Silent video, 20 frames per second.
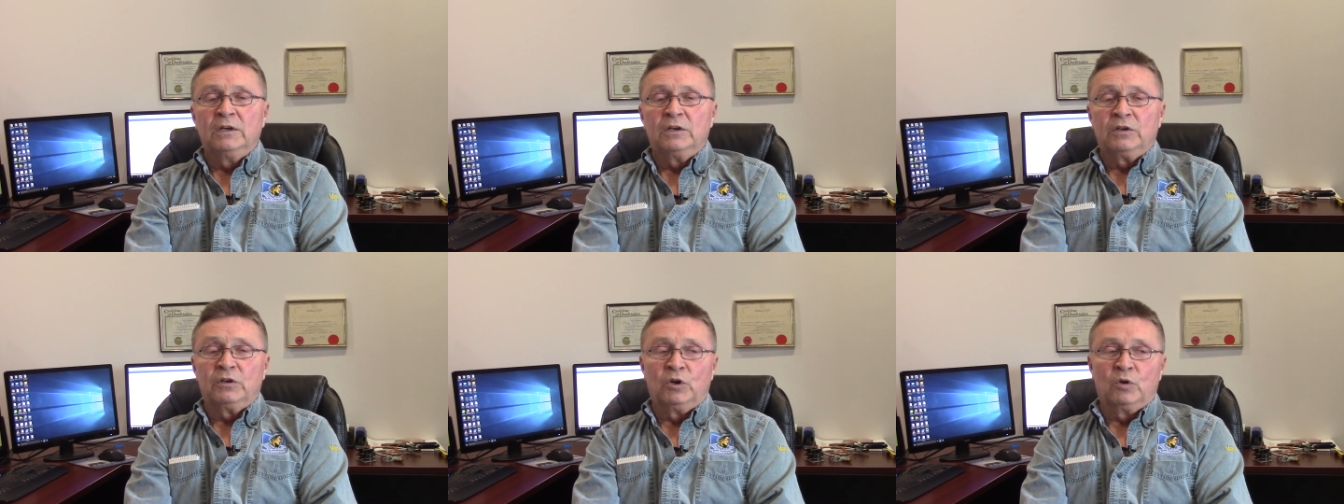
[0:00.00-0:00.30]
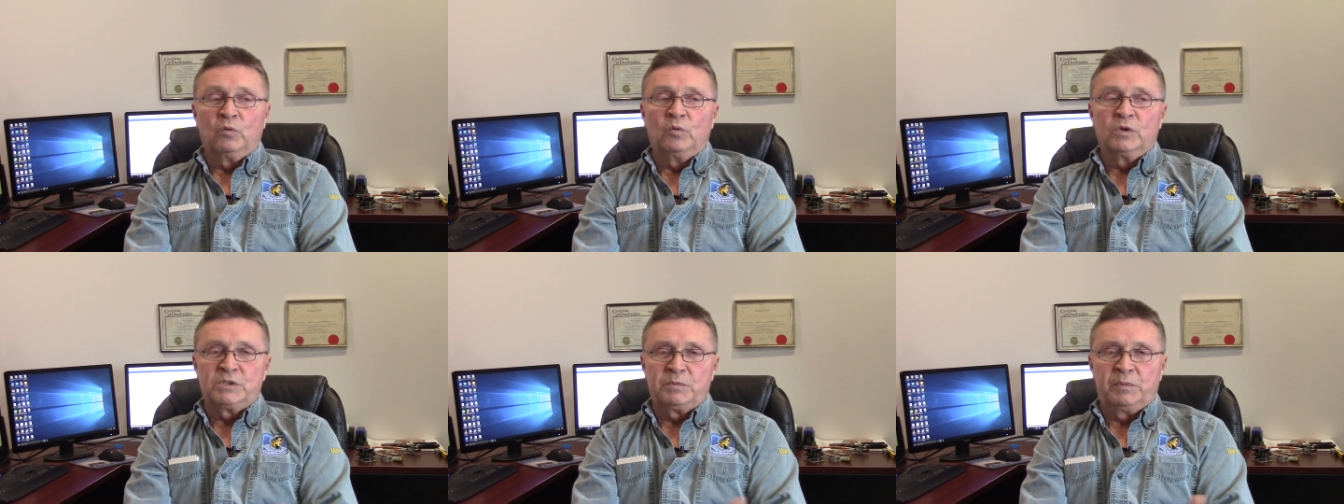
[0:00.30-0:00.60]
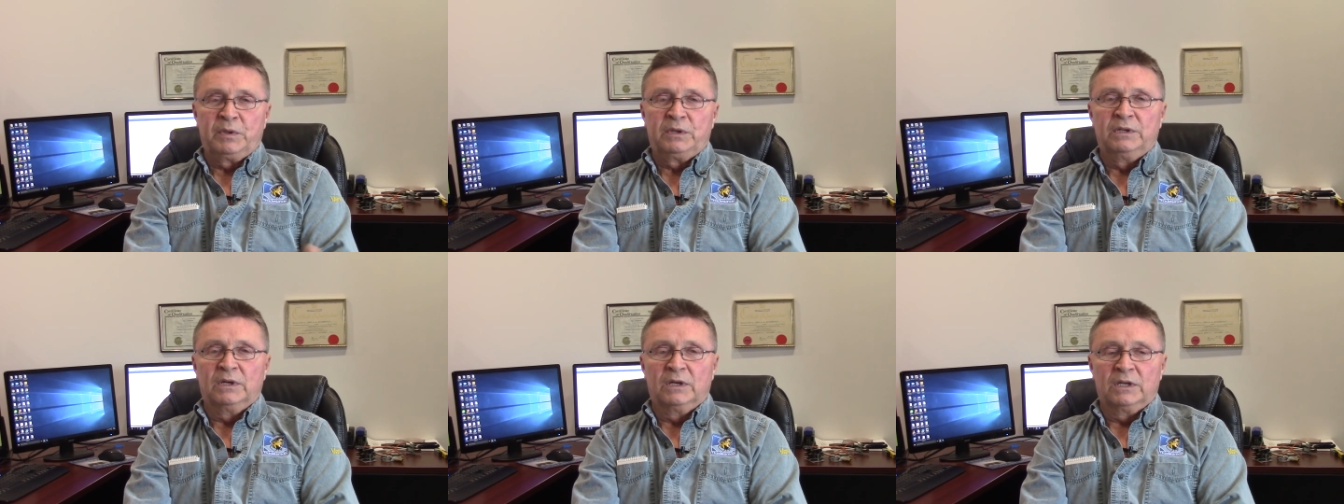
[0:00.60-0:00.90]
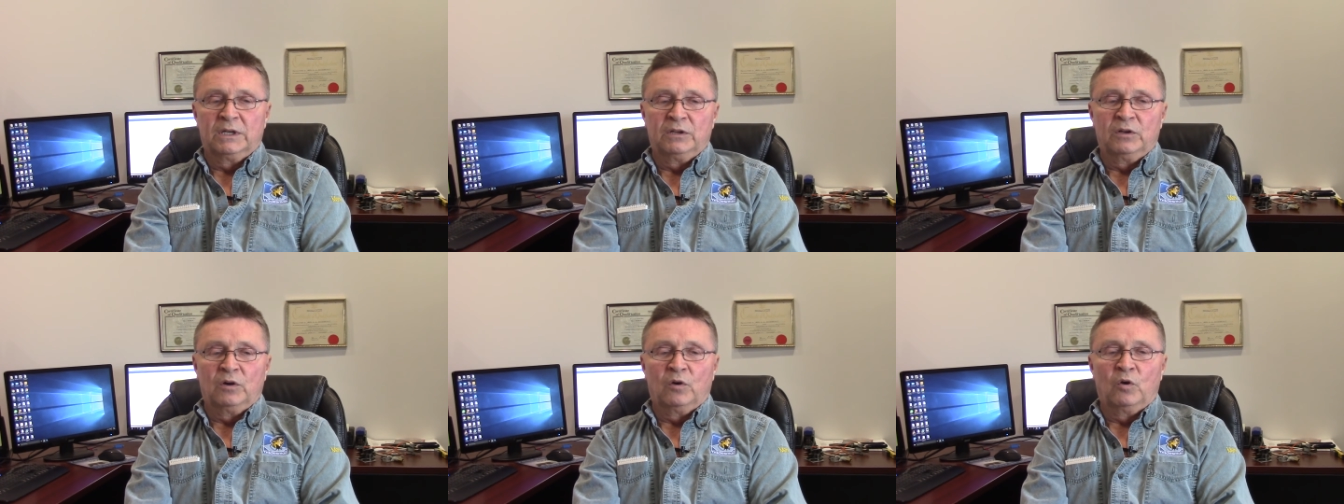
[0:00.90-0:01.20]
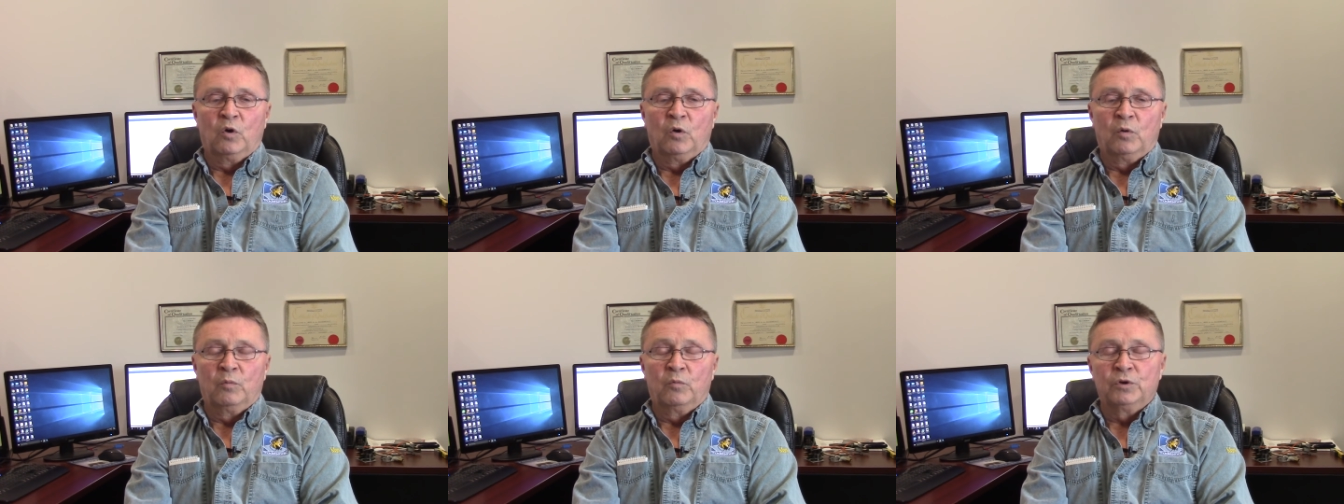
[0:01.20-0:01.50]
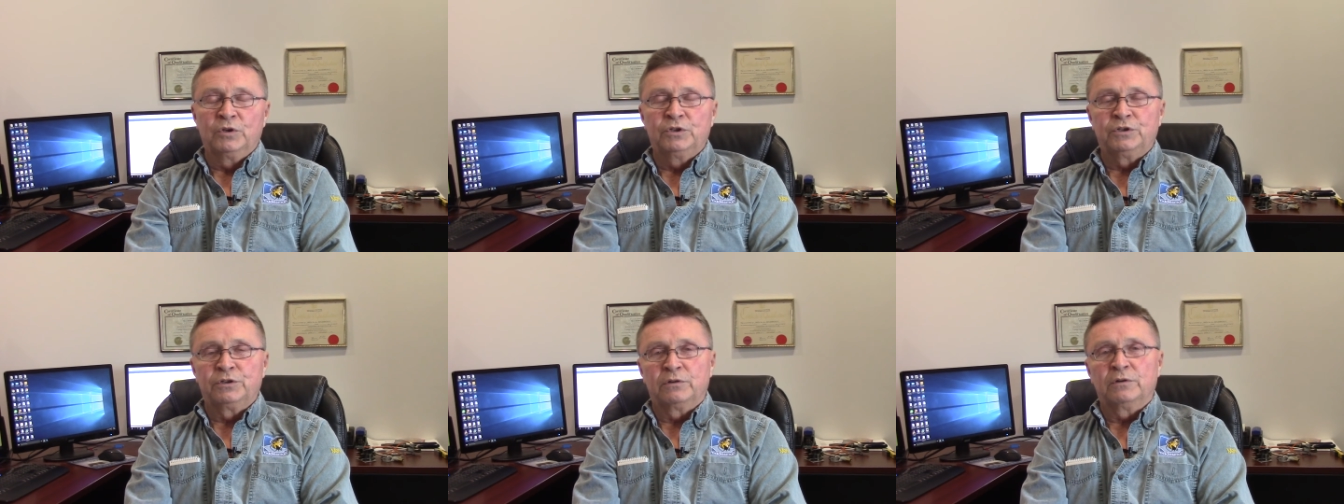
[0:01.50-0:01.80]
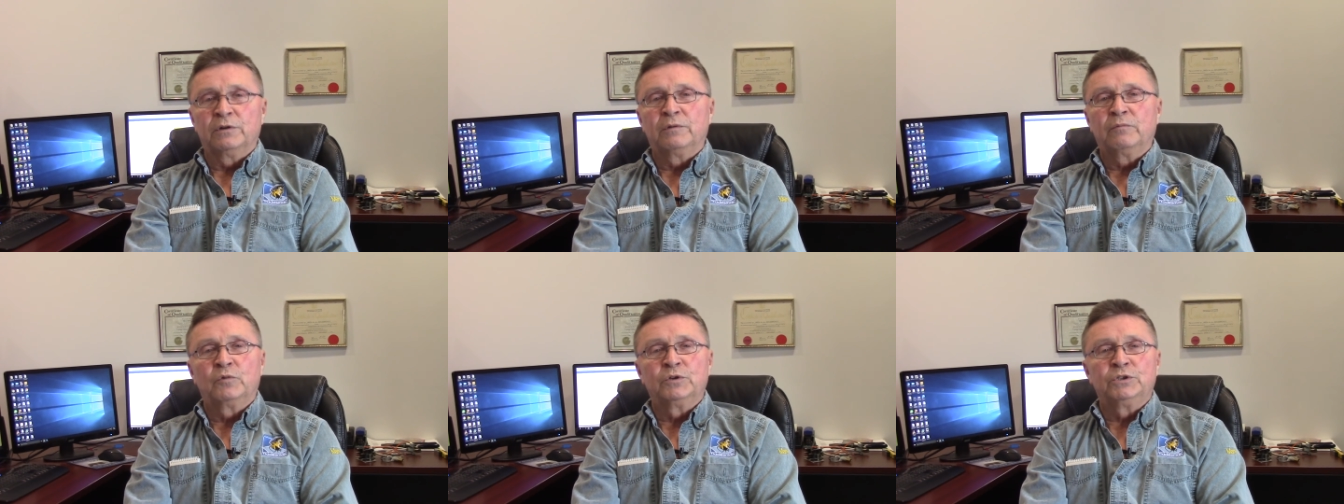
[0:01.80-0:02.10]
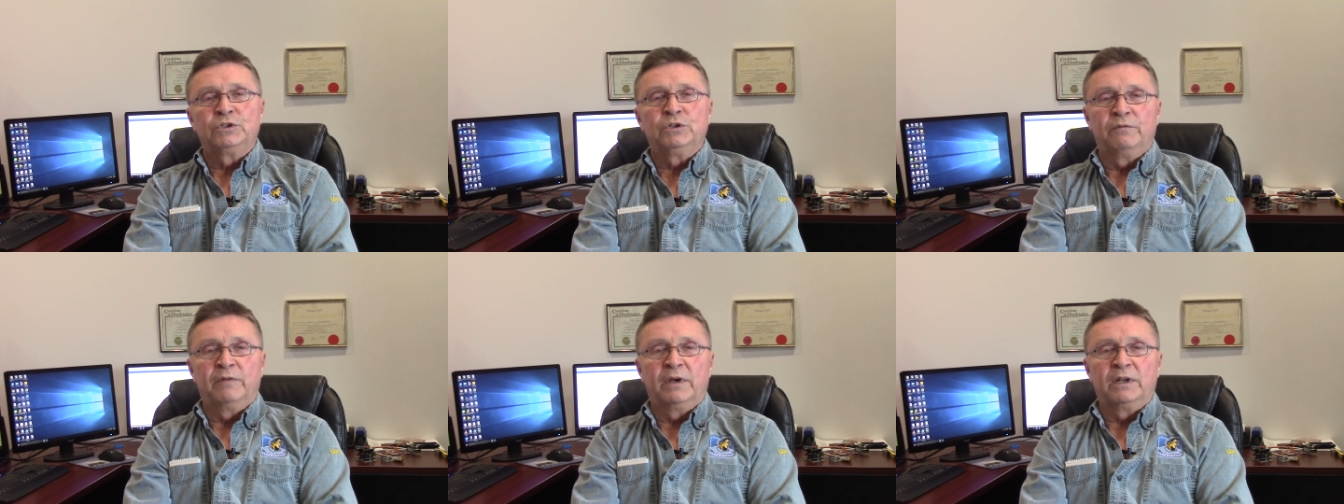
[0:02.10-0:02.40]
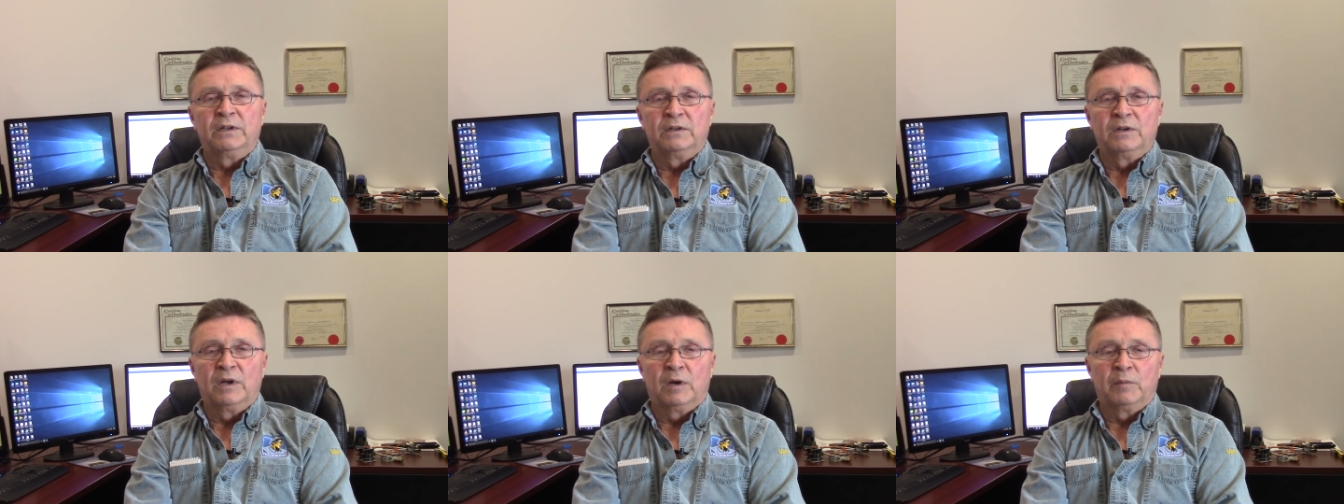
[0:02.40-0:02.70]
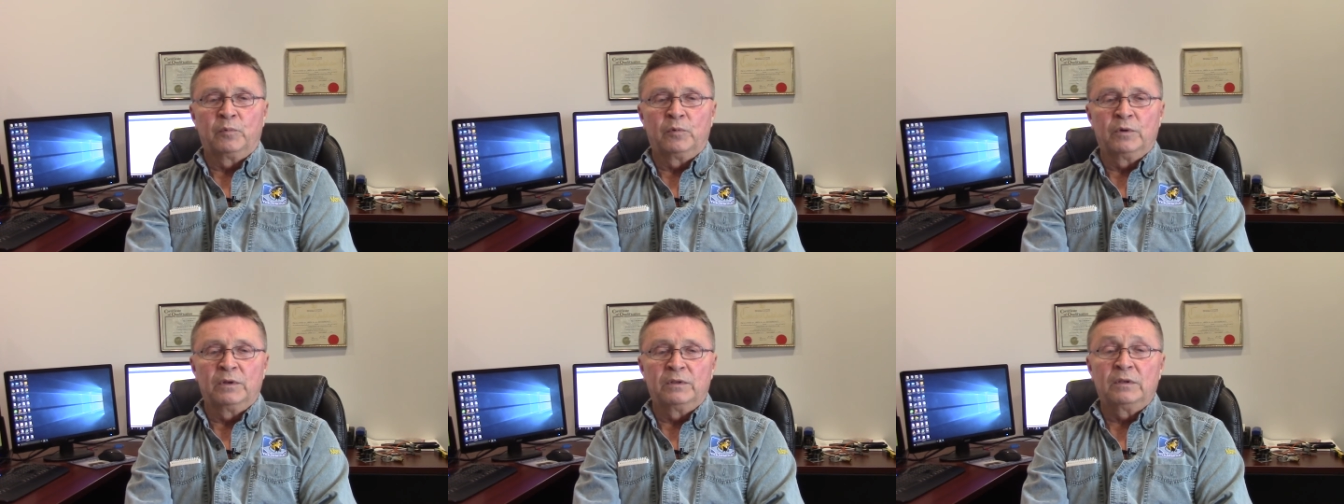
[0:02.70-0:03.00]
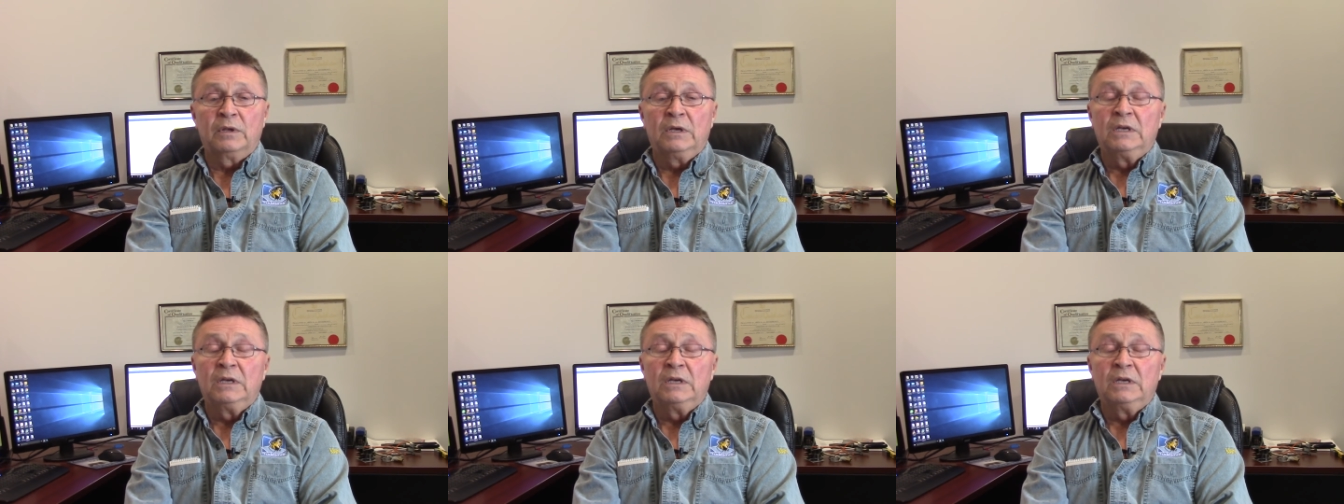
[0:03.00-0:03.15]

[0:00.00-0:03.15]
you know, what's been done in the home, what you're, what you've ended up with.